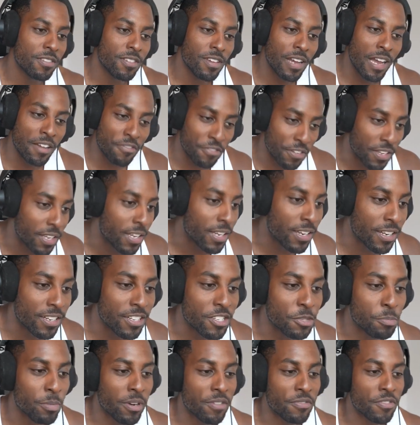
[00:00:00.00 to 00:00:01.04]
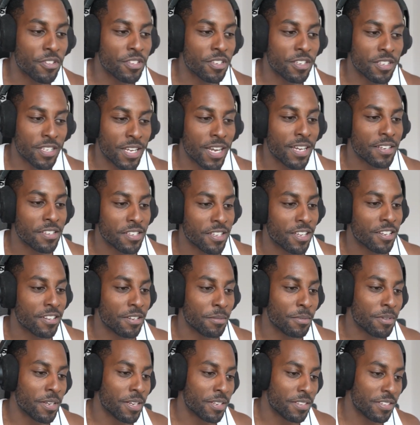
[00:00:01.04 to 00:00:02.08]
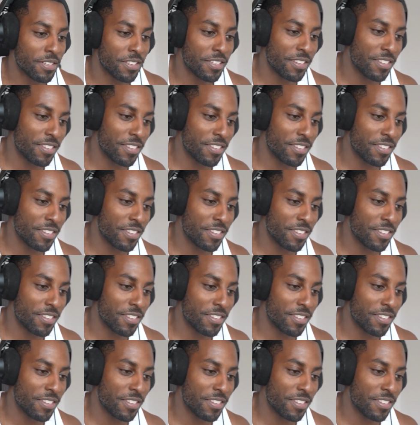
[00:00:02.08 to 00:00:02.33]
I think English breakfast is hands down the best.